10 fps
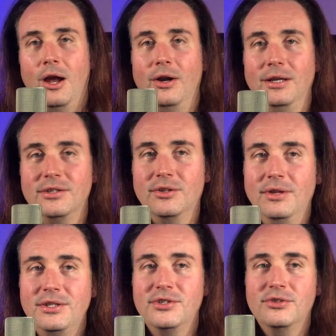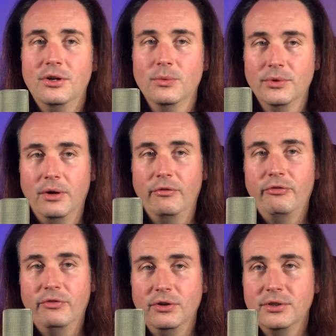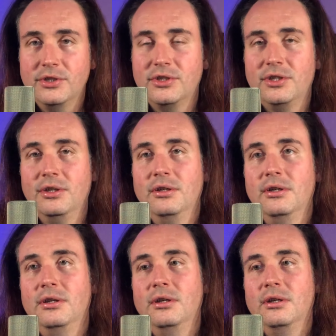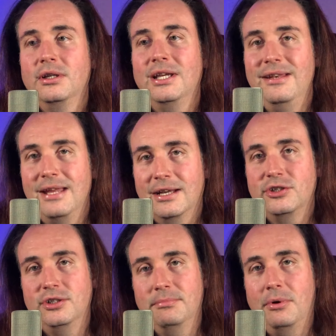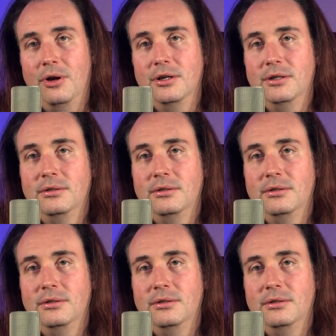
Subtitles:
Alright, so let's start with our first connection part.